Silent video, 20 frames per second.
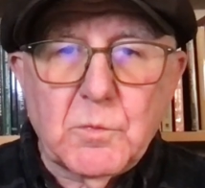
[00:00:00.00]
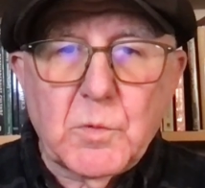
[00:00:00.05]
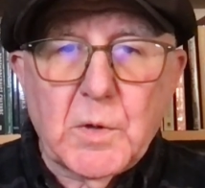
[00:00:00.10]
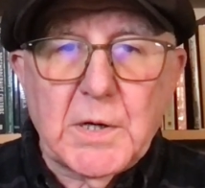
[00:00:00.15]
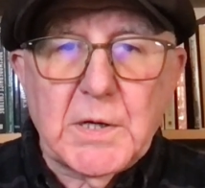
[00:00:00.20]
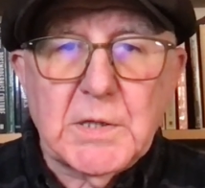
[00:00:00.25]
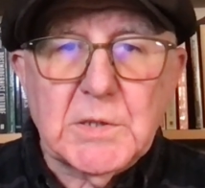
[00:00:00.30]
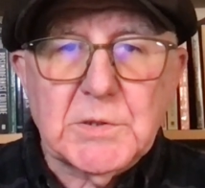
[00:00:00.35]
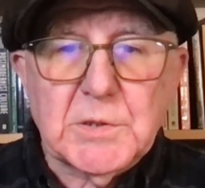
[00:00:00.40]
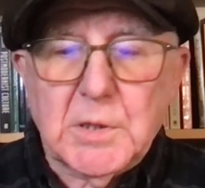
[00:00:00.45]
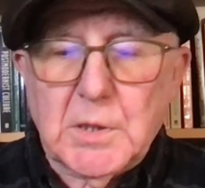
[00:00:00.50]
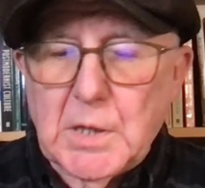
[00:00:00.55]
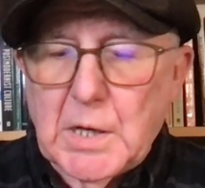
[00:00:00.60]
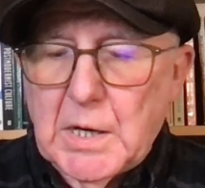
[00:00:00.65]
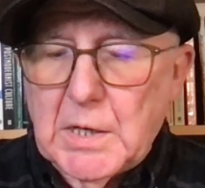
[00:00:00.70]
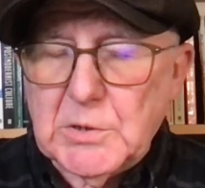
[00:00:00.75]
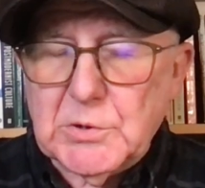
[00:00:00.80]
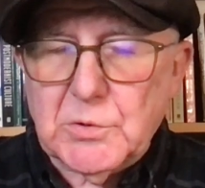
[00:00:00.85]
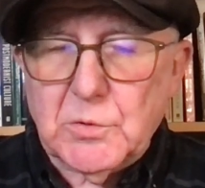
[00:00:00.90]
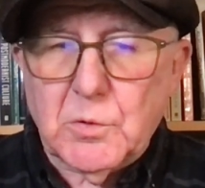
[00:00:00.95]
Raise a
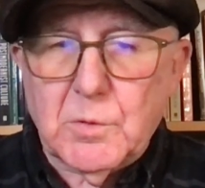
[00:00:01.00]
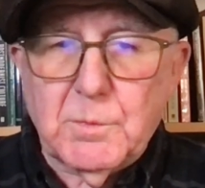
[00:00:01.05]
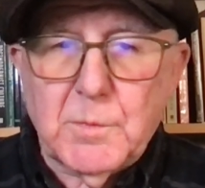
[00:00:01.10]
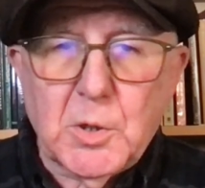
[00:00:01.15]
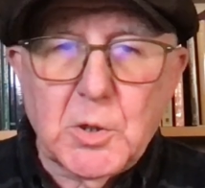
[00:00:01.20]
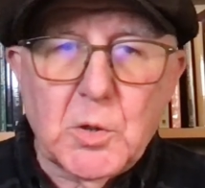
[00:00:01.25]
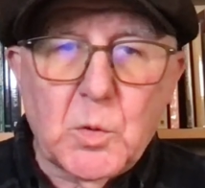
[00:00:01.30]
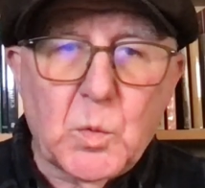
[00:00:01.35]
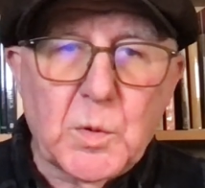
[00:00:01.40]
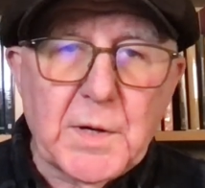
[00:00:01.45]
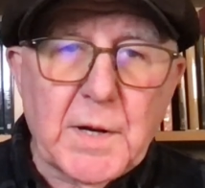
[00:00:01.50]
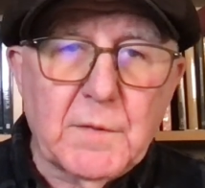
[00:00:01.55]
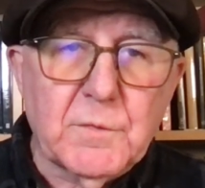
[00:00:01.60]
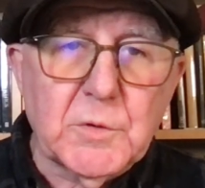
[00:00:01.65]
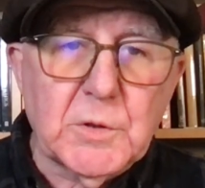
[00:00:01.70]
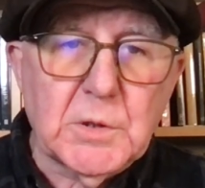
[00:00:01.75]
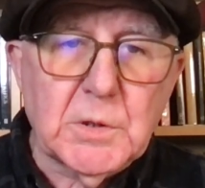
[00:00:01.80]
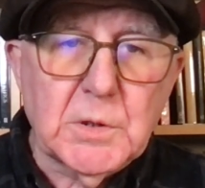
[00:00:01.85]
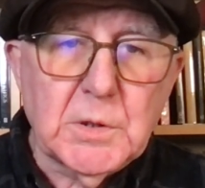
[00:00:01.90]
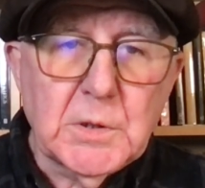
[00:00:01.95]
glass or a mug or
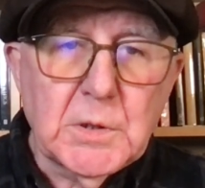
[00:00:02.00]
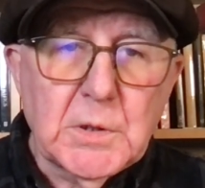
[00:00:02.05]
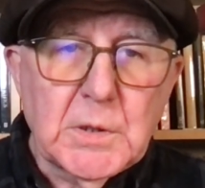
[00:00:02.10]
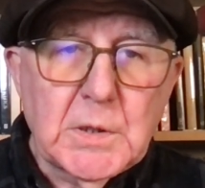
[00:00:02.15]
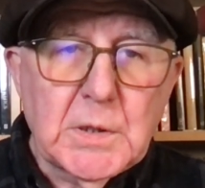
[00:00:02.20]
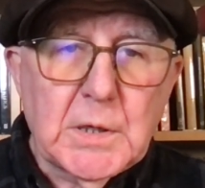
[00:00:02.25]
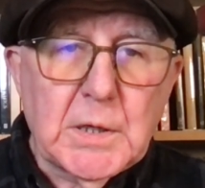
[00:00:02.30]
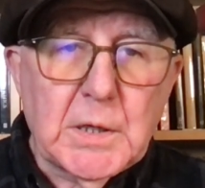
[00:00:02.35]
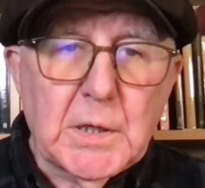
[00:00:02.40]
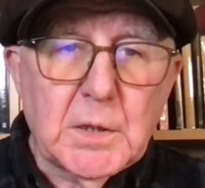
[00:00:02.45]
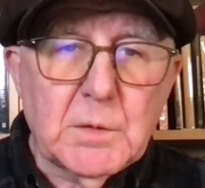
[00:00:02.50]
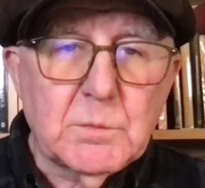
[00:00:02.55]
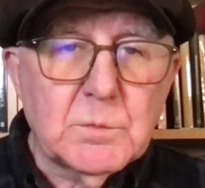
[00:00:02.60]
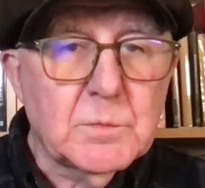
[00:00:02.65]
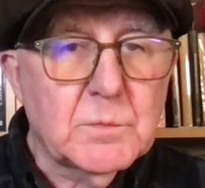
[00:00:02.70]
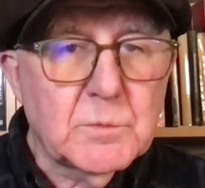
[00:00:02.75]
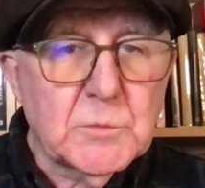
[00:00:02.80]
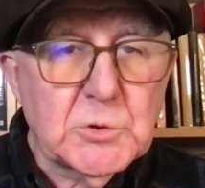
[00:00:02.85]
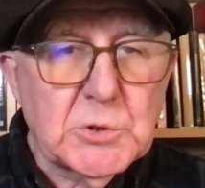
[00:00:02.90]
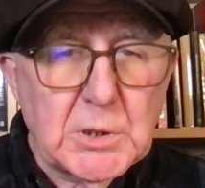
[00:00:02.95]
whatever
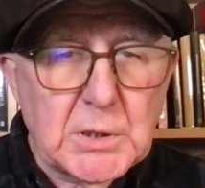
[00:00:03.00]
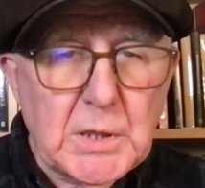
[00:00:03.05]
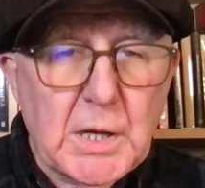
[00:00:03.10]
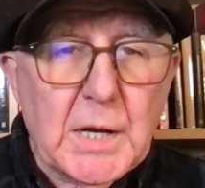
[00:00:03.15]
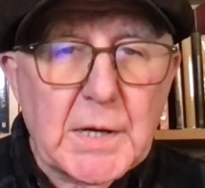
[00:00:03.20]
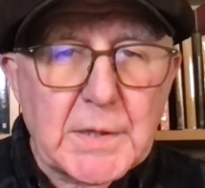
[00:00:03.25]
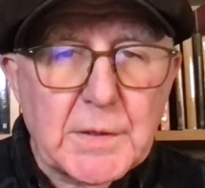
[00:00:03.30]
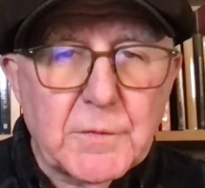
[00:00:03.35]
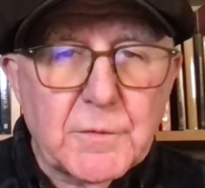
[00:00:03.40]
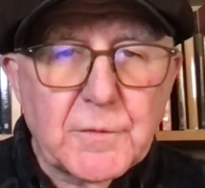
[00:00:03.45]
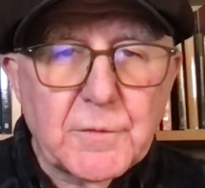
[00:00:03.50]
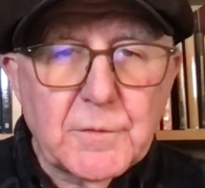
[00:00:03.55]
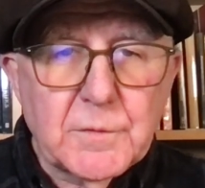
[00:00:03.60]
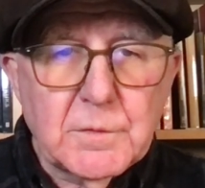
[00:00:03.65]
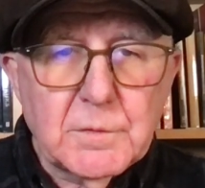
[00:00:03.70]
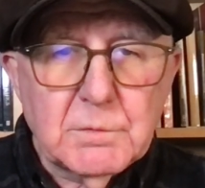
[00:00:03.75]
to life,